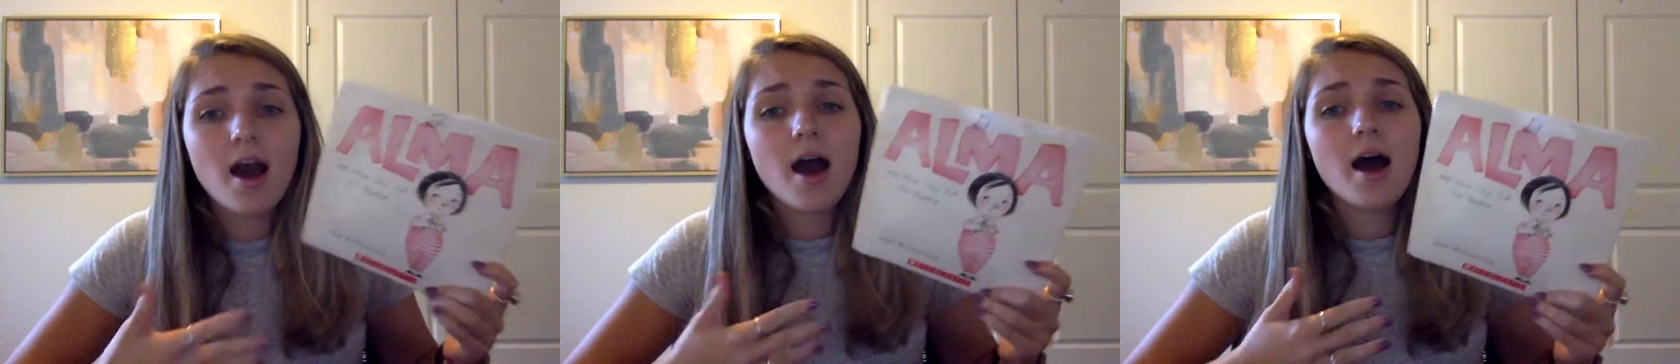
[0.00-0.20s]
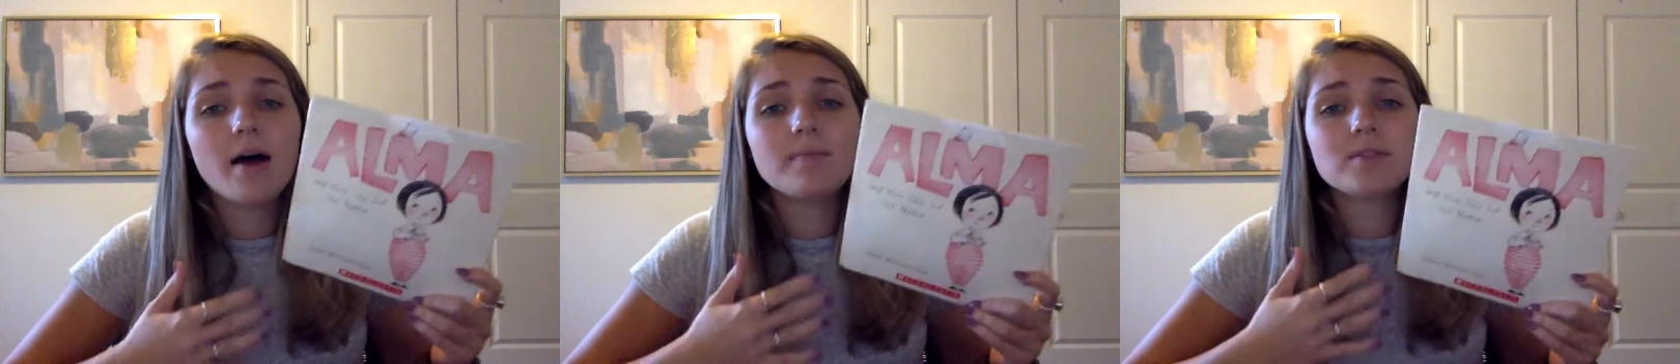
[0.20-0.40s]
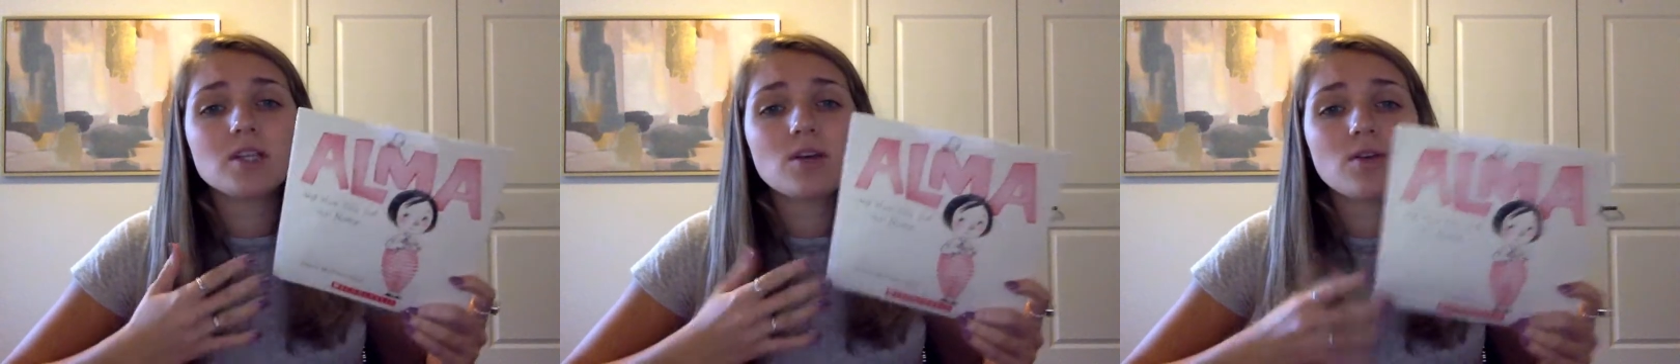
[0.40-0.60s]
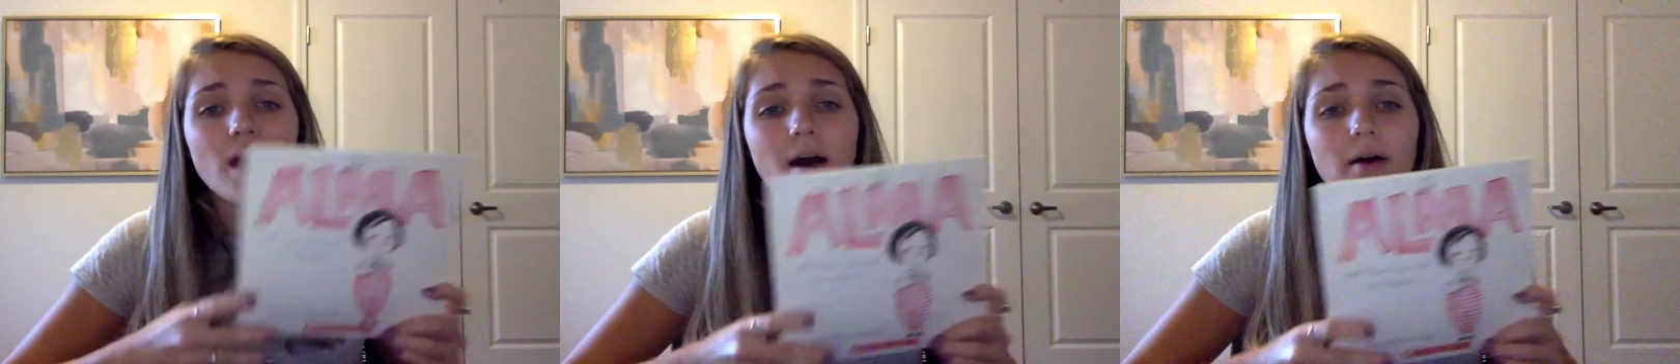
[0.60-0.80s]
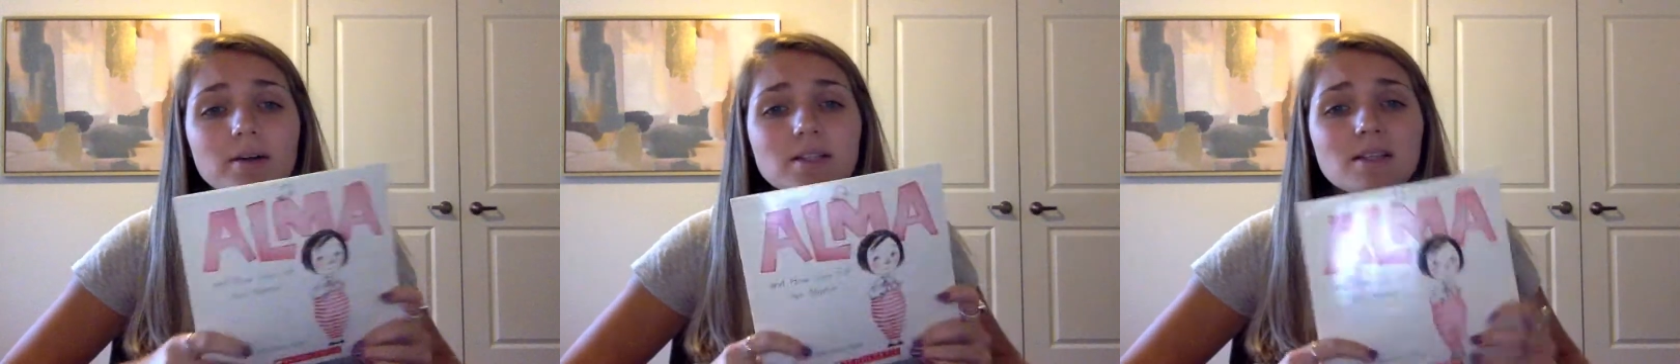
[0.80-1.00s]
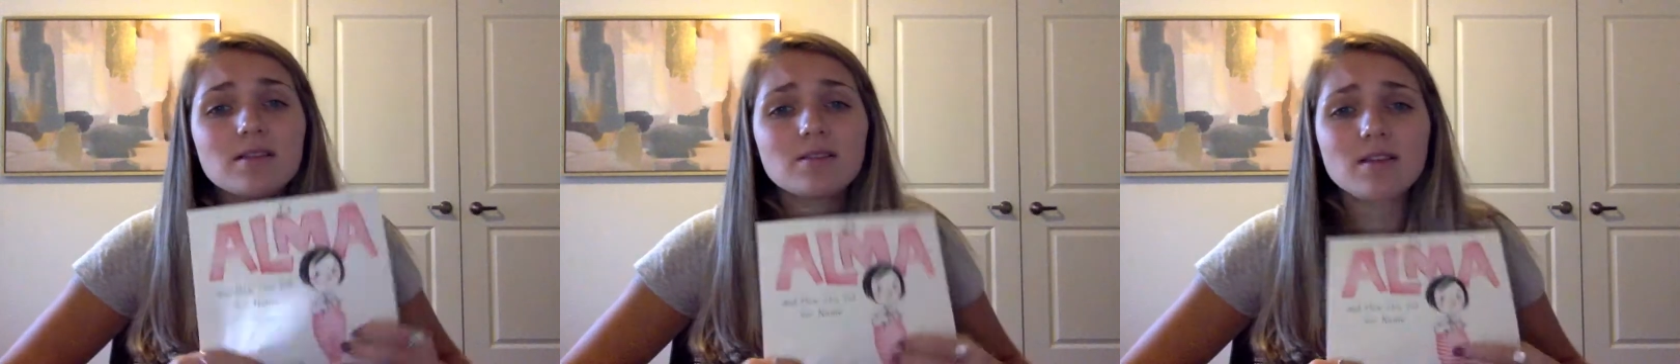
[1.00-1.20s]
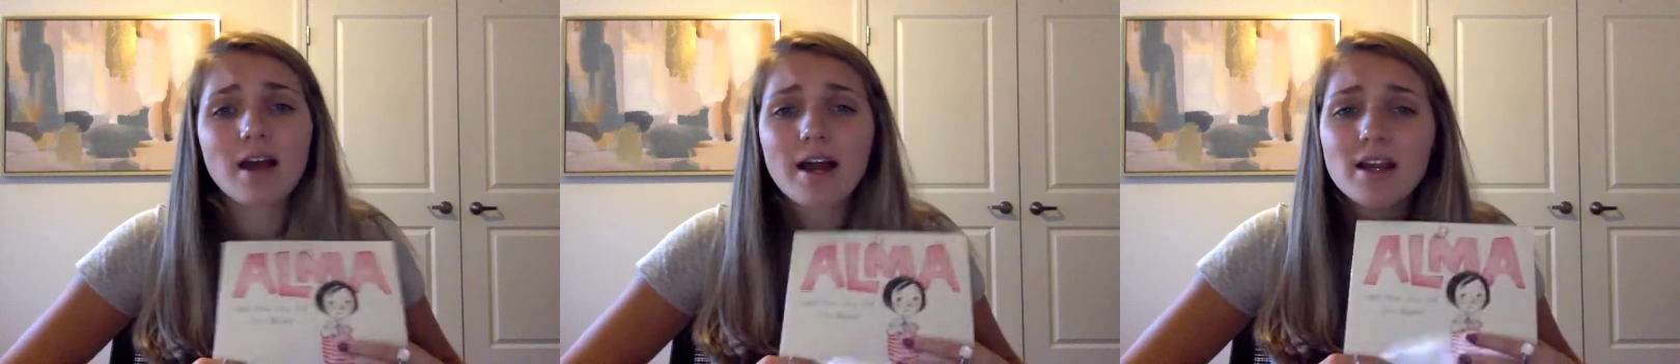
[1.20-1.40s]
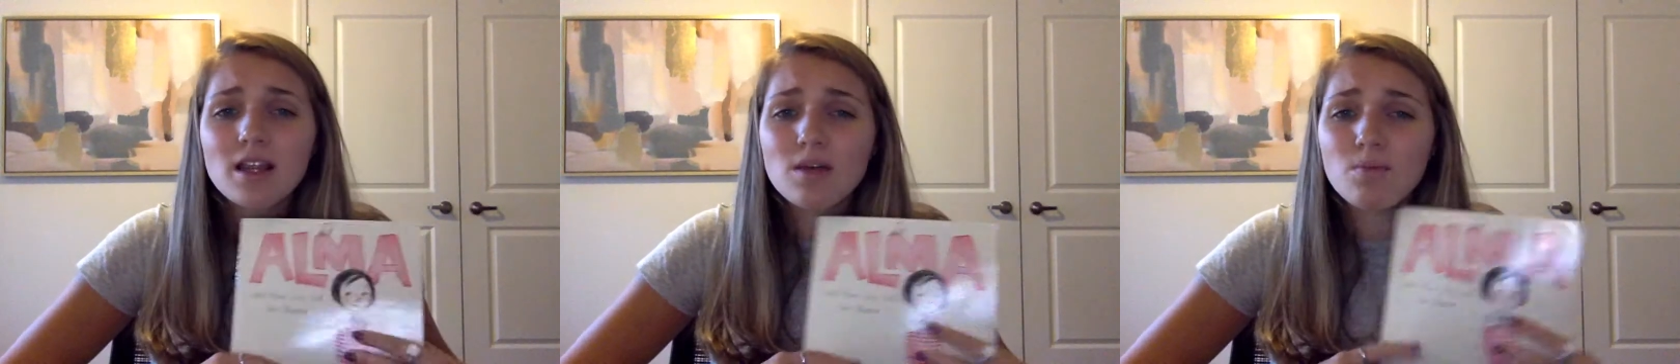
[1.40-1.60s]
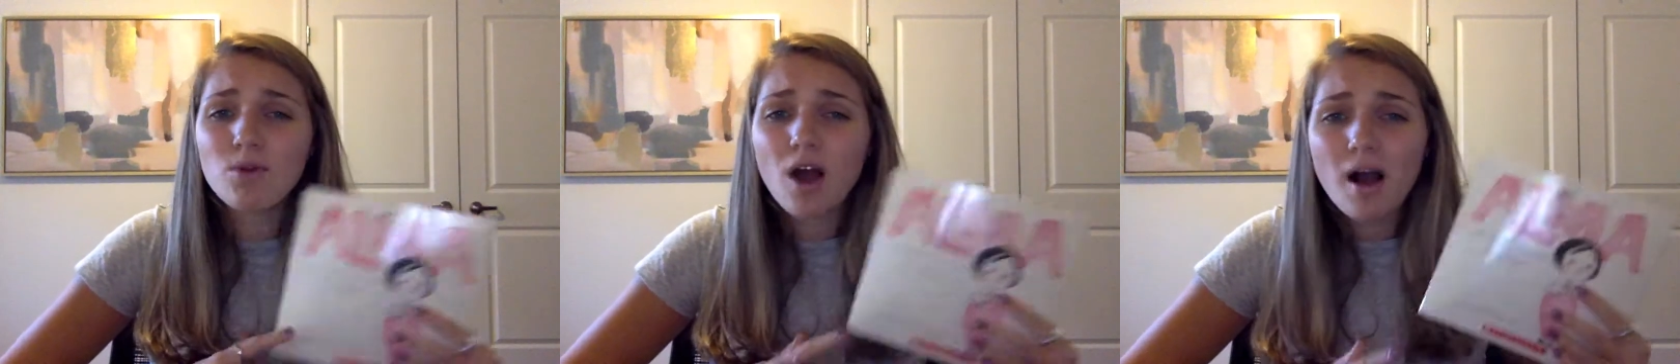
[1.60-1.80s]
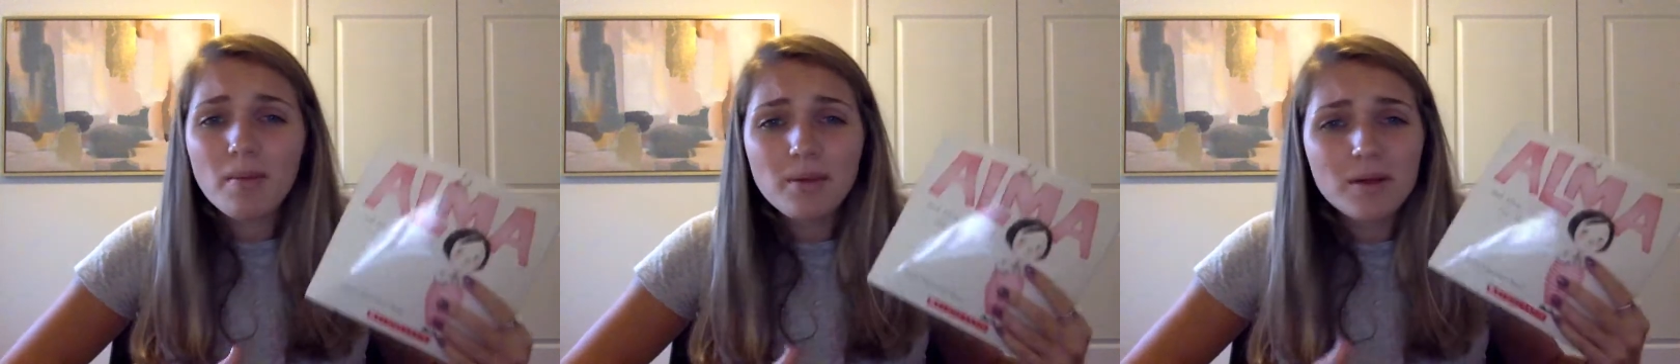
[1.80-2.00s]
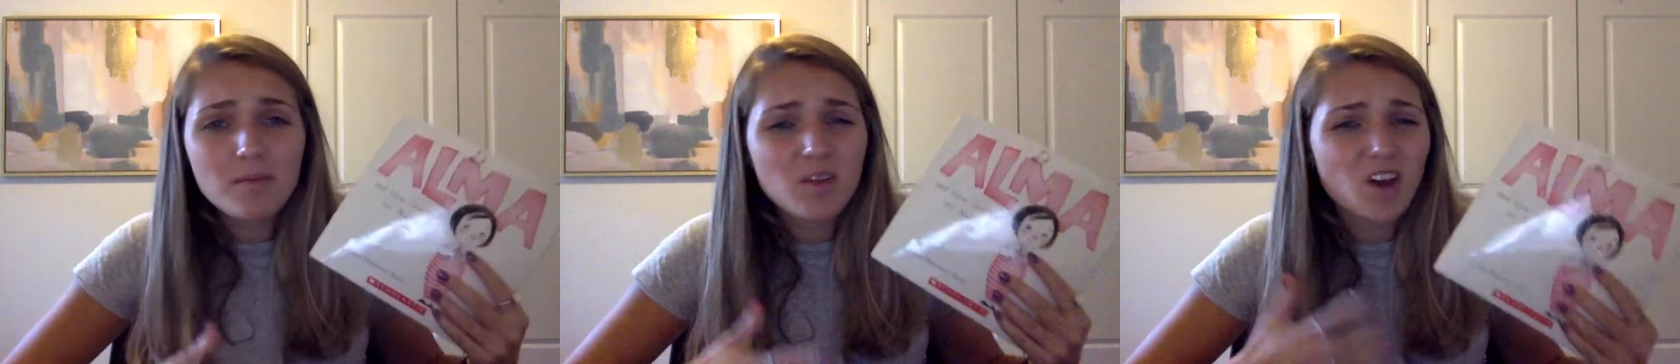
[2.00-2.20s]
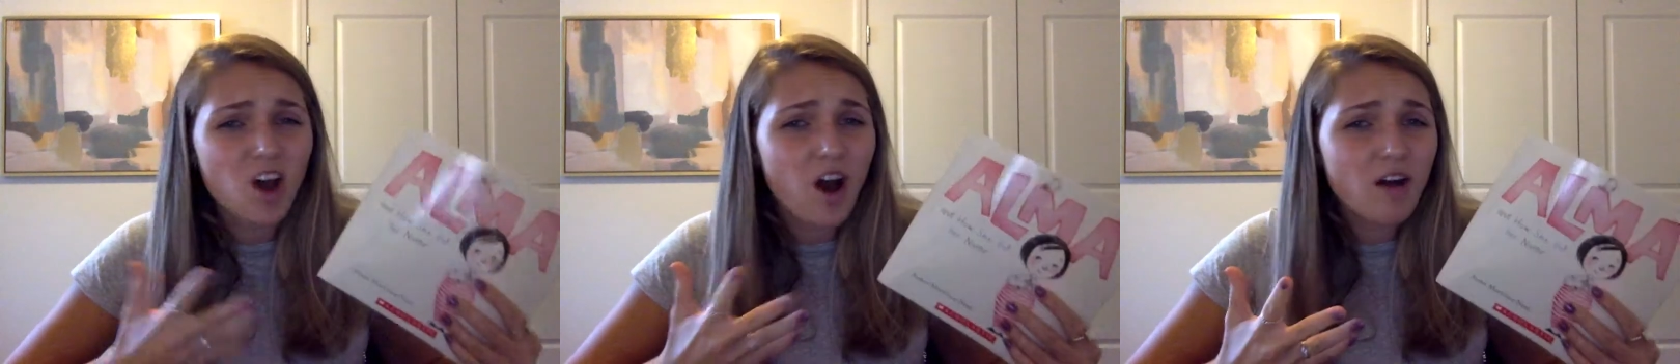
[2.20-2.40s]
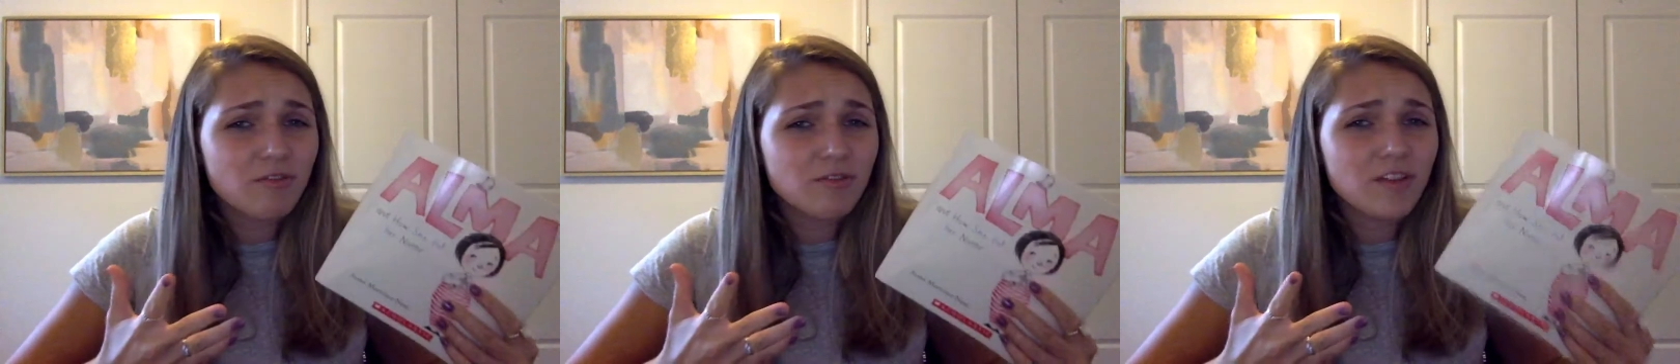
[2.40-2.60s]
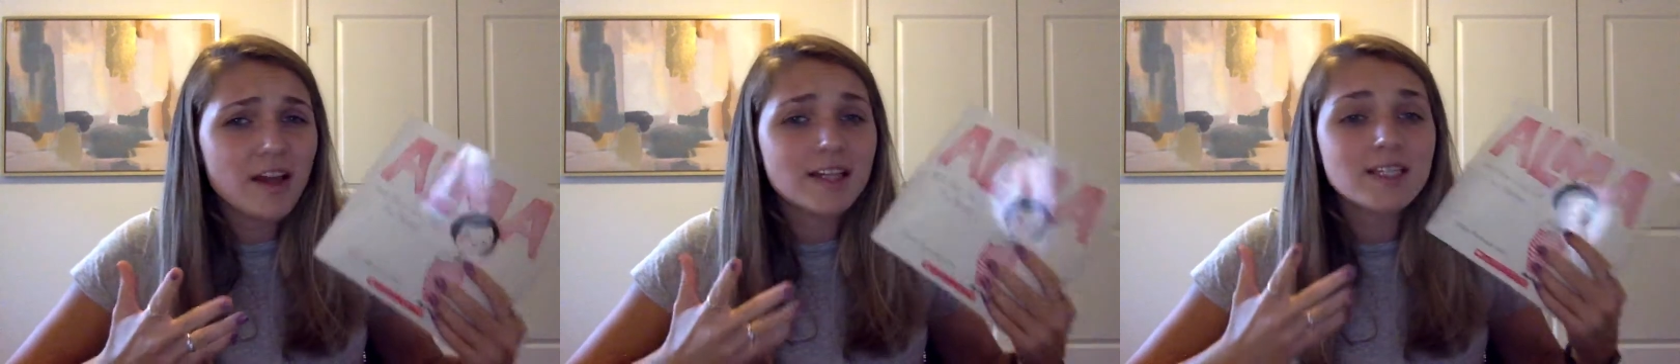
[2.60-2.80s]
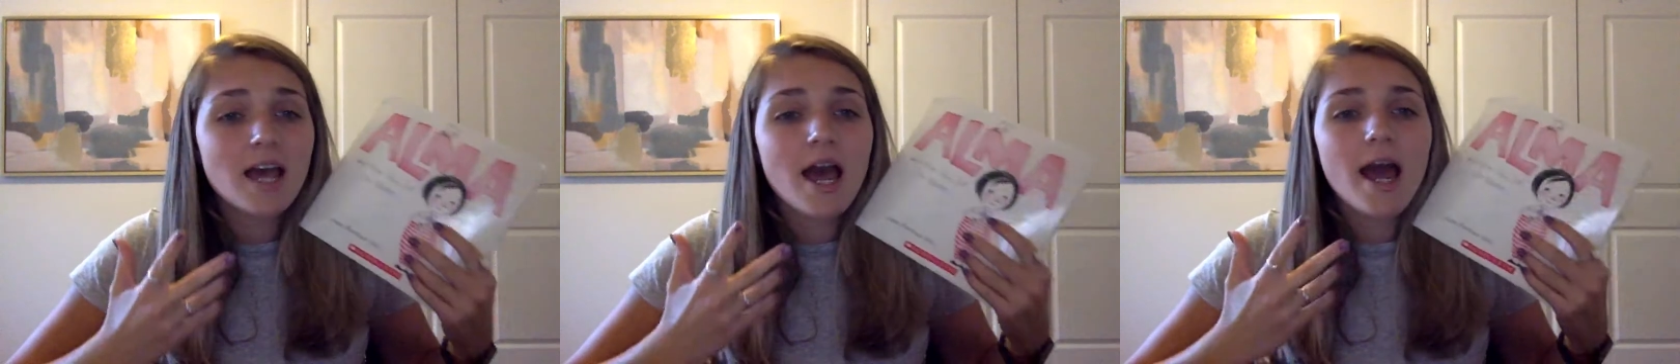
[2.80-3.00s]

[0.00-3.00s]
Um, so that was the, kind of the problem, the conflict,